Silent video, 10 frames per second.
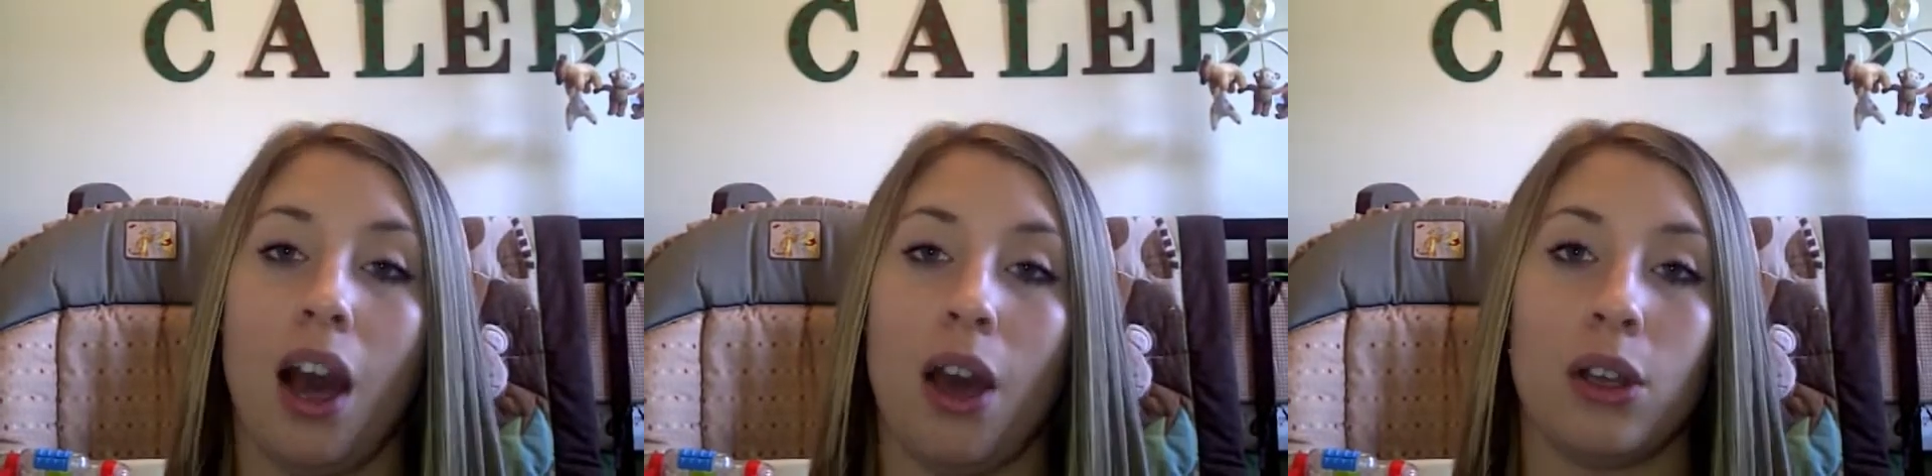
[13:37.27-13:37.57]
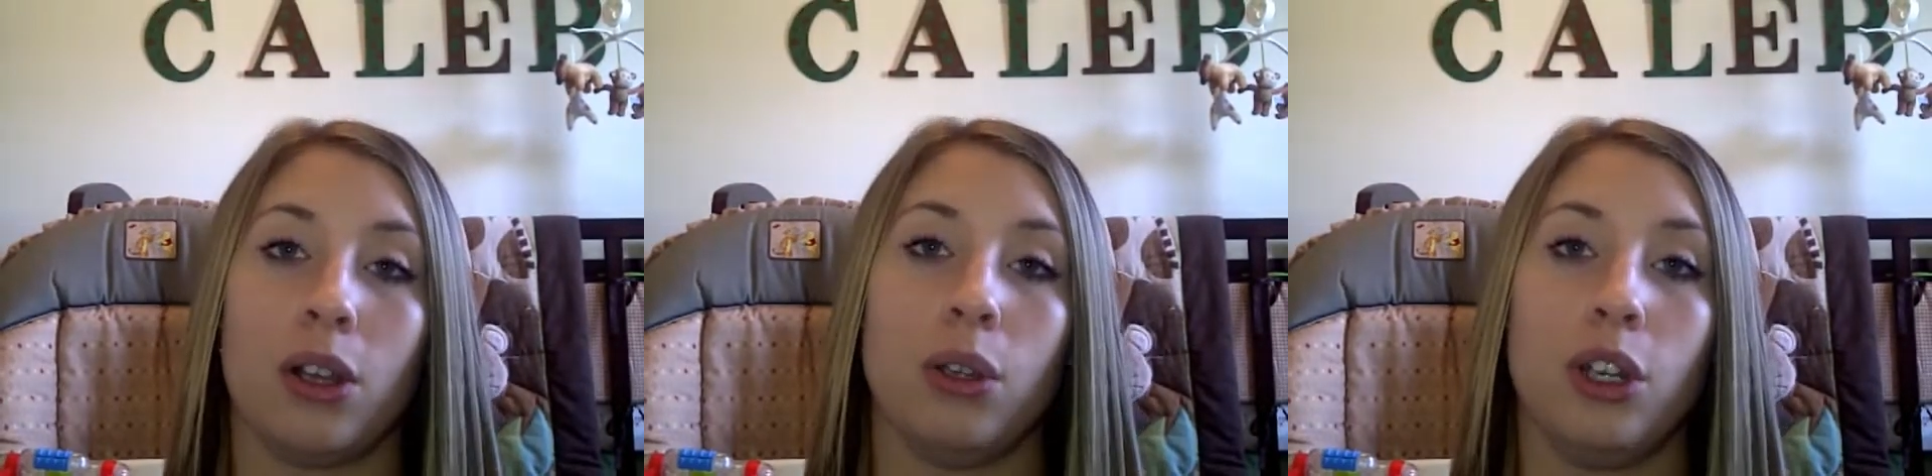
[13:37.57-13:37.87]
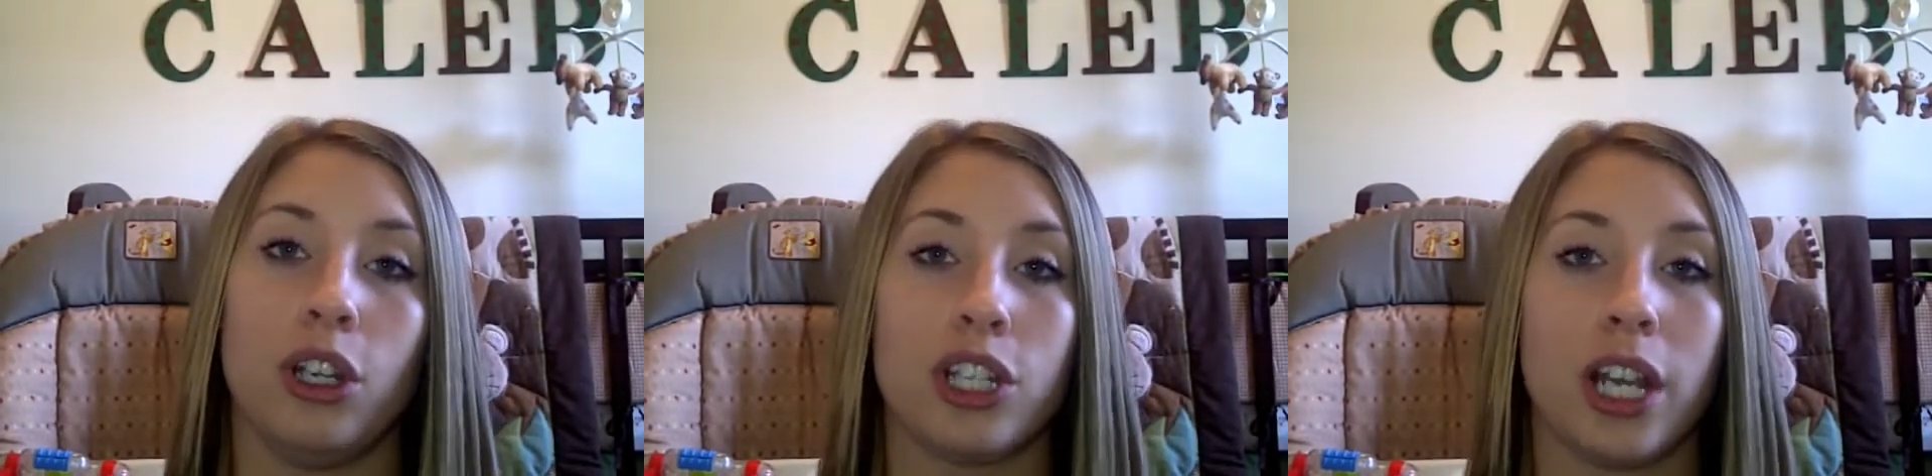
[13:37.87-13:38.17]
I'll
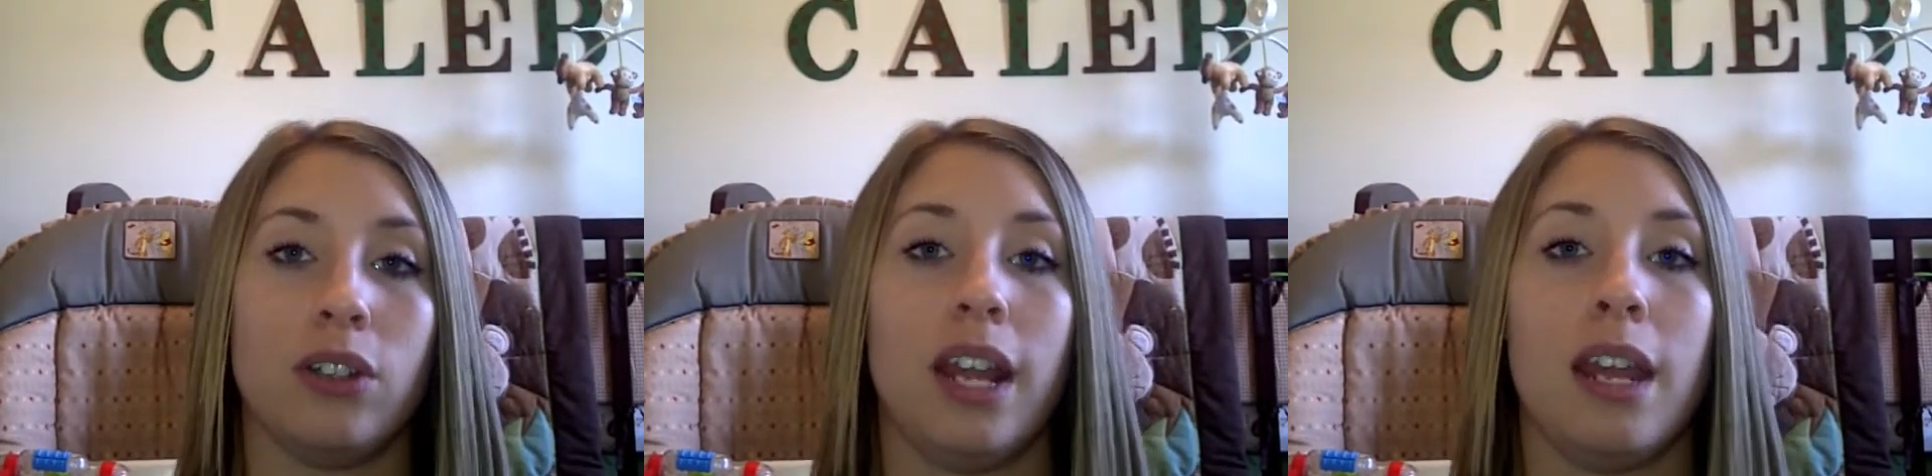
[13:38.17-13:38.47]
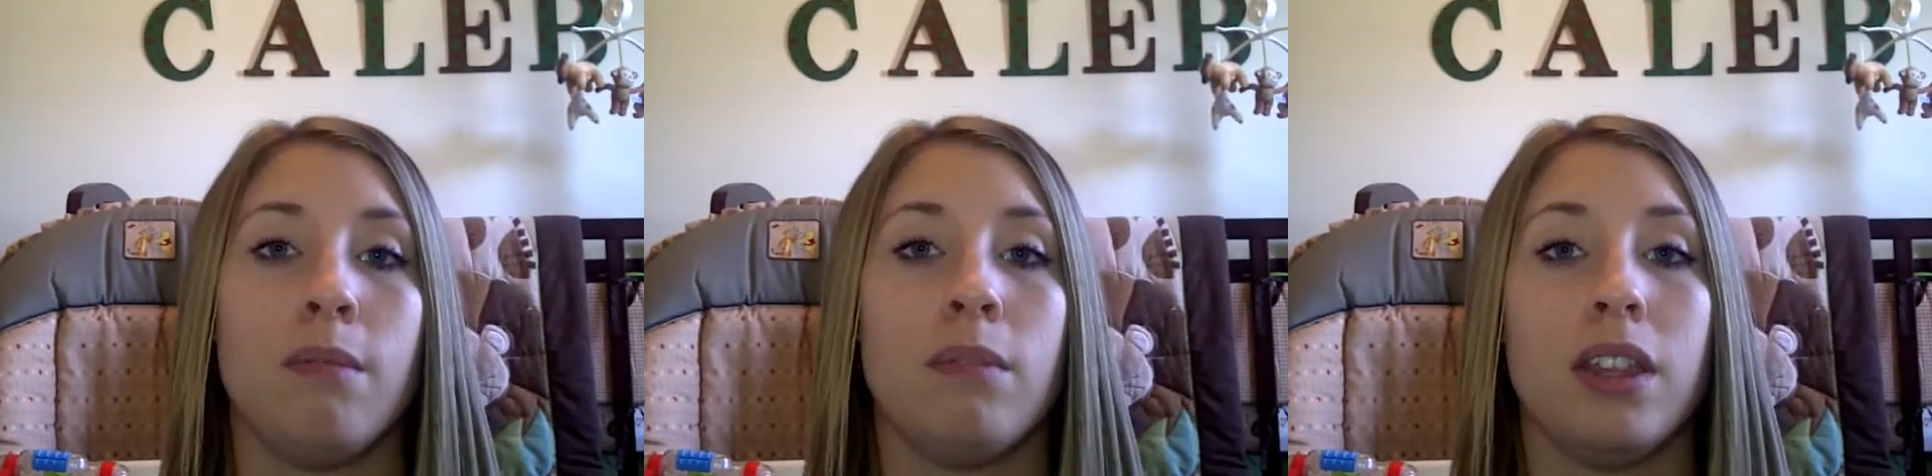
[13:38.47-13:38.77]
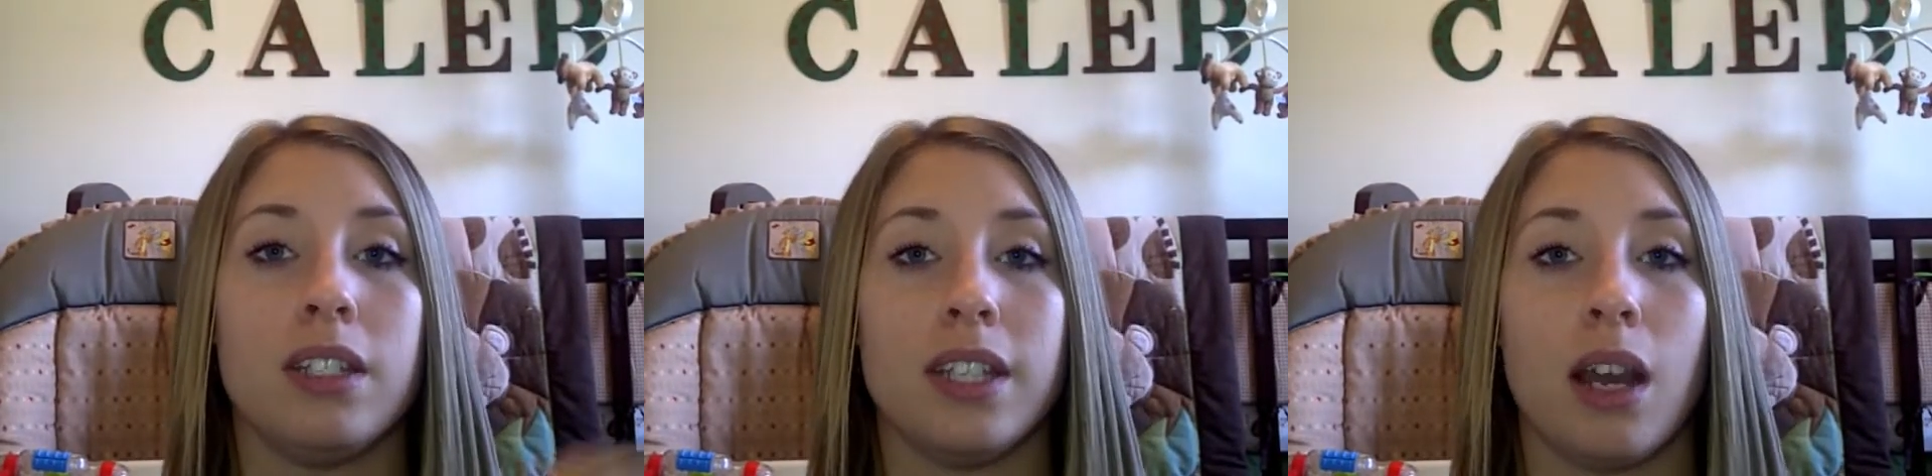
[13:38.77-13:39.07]
include her channel name
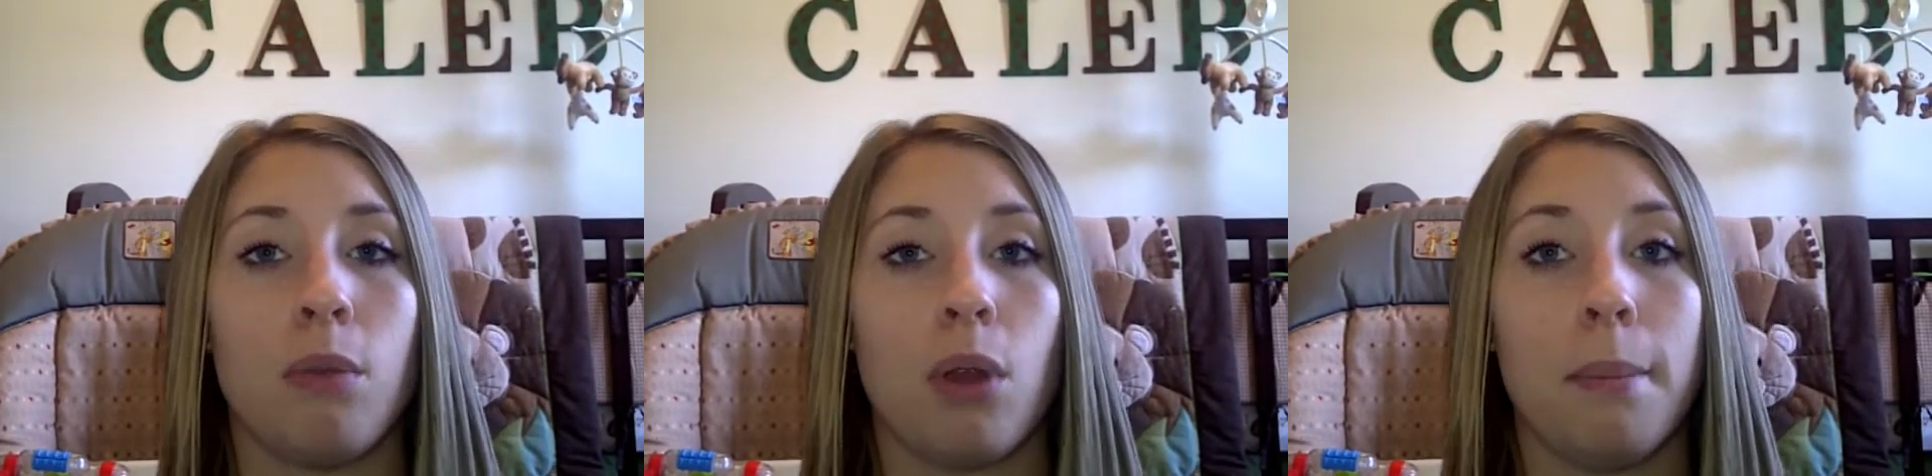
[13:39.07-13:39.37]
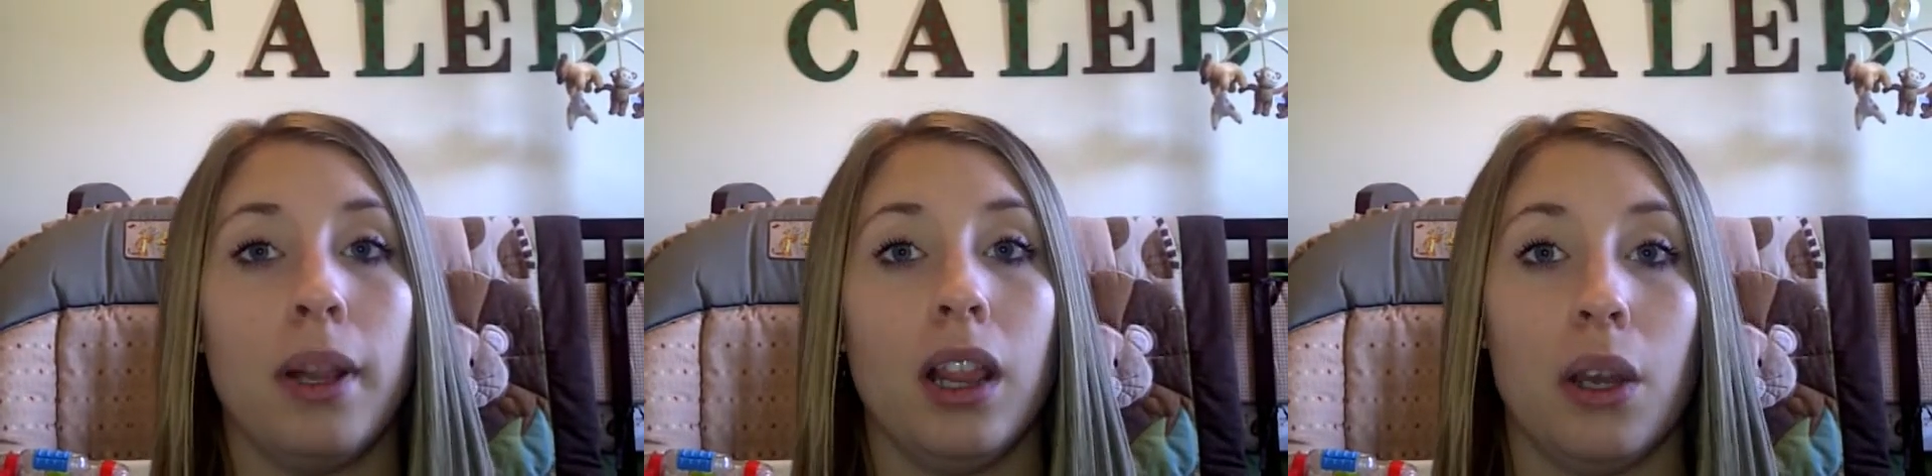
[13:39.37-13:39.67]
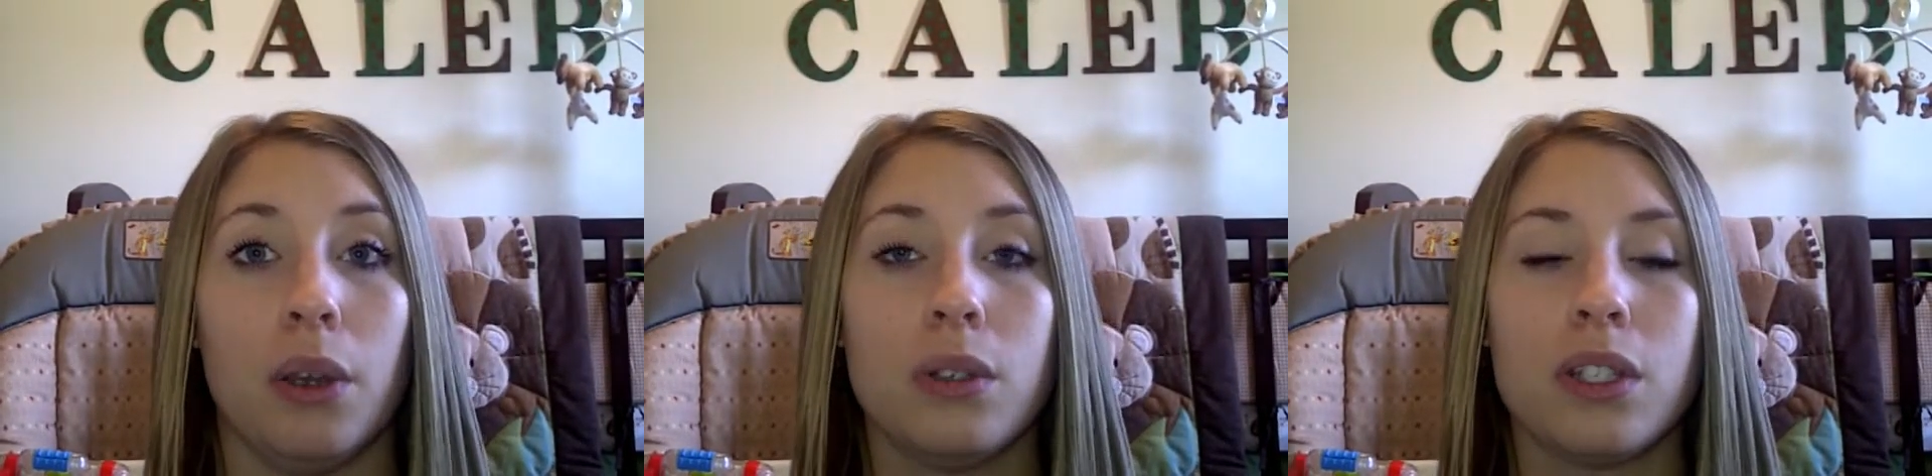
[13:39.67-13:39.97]
in the down bar
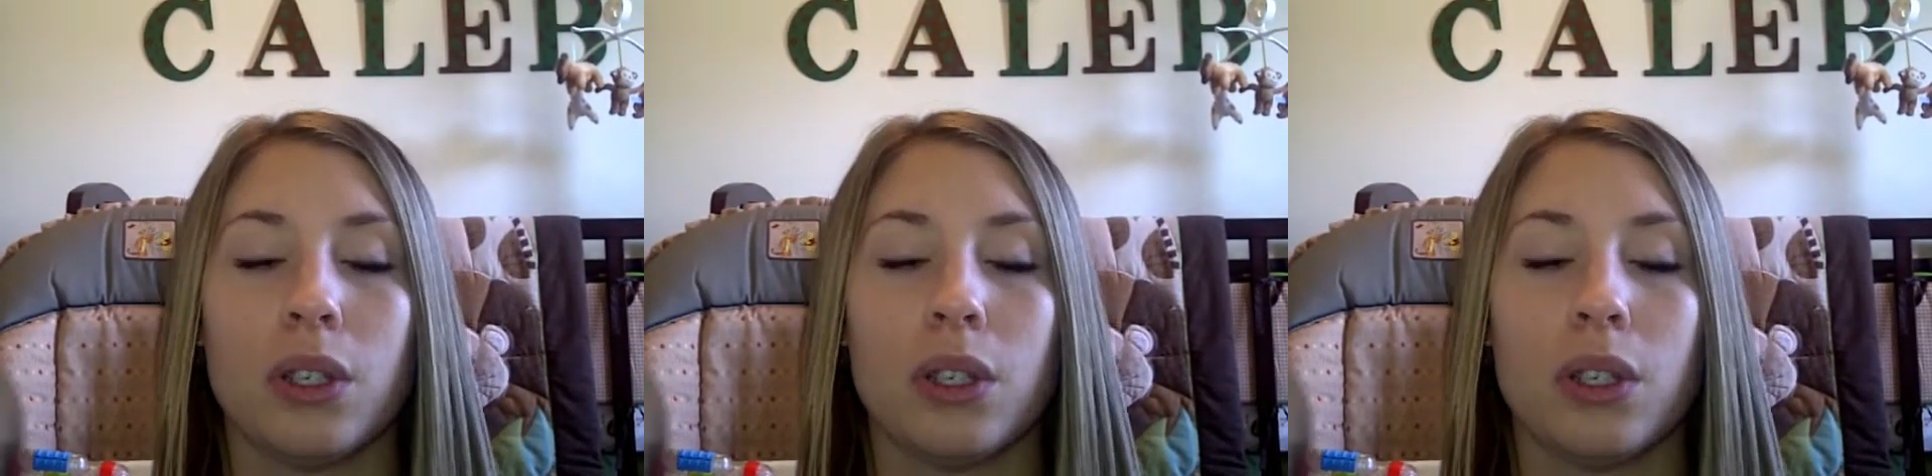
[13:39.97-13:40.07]
below,